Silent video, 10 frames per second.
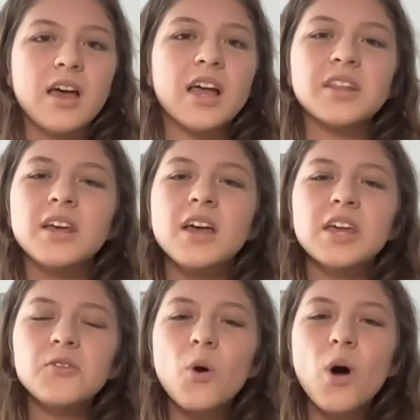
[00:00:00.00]
And
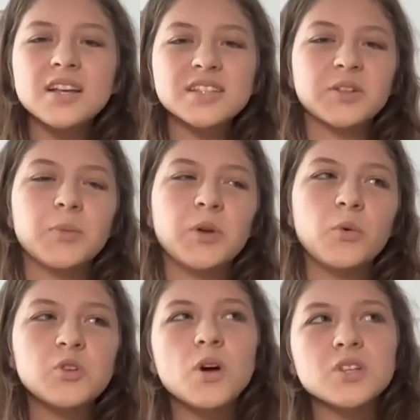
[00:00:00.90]
if you ask me
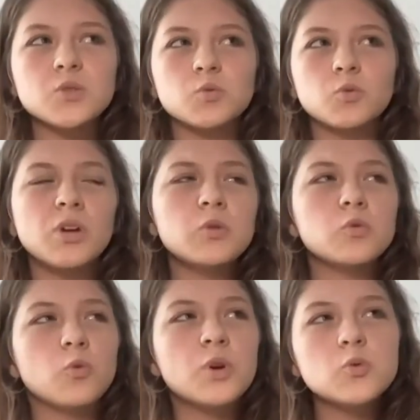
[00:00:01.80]
which
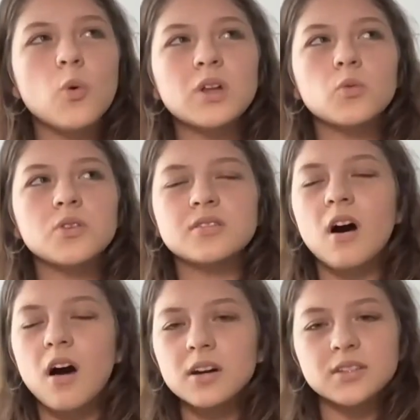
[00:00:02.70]
one was
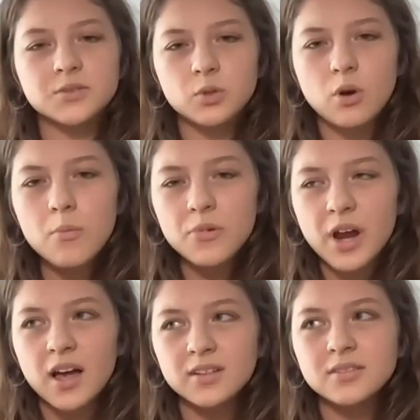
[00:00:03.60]
the hardest to
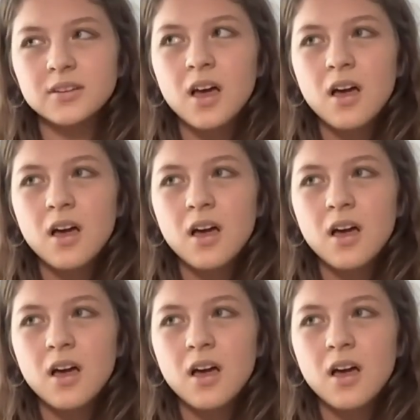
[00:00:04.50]
comprehend,